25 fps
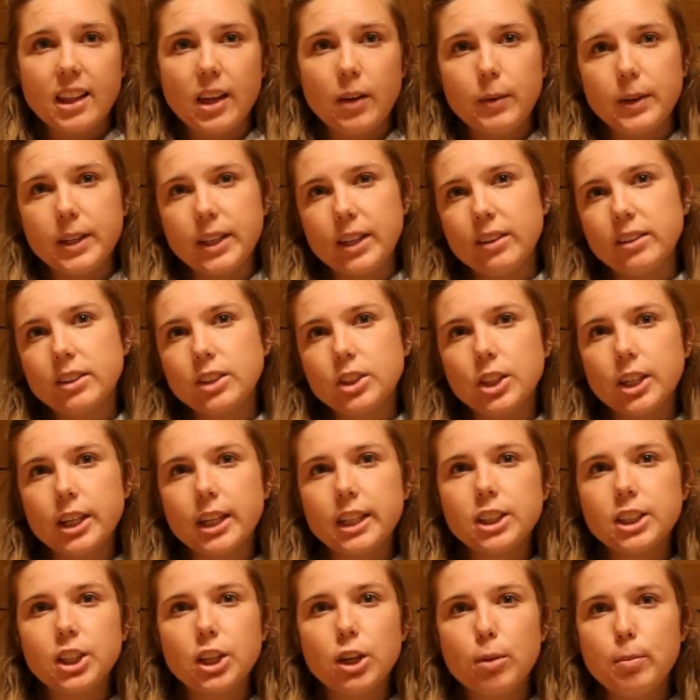that would use
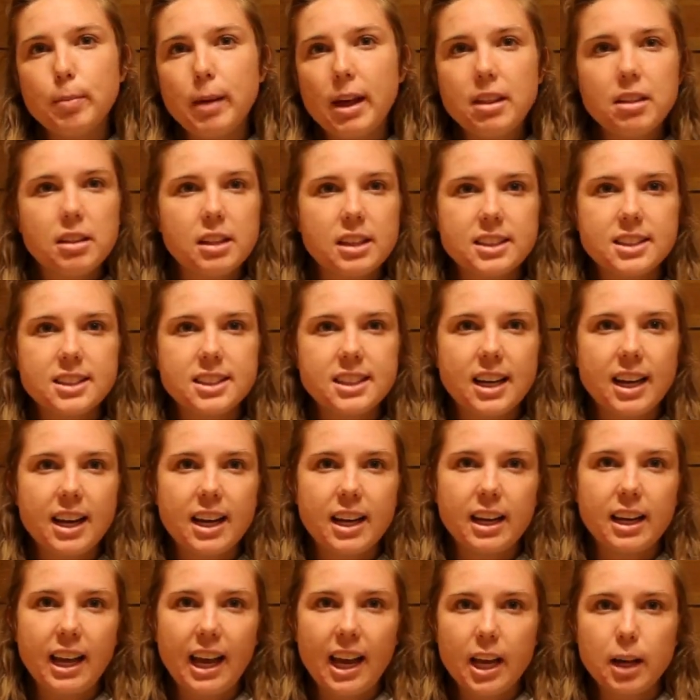traditional methods to
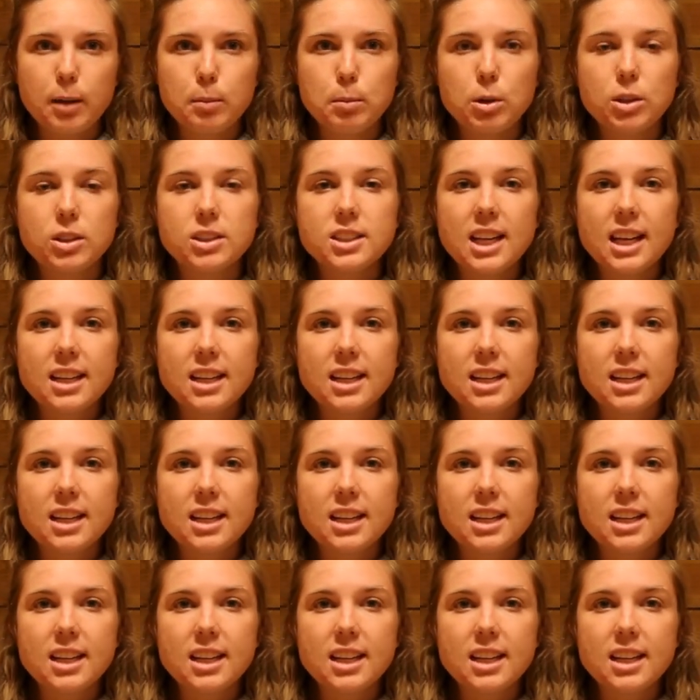hunt animals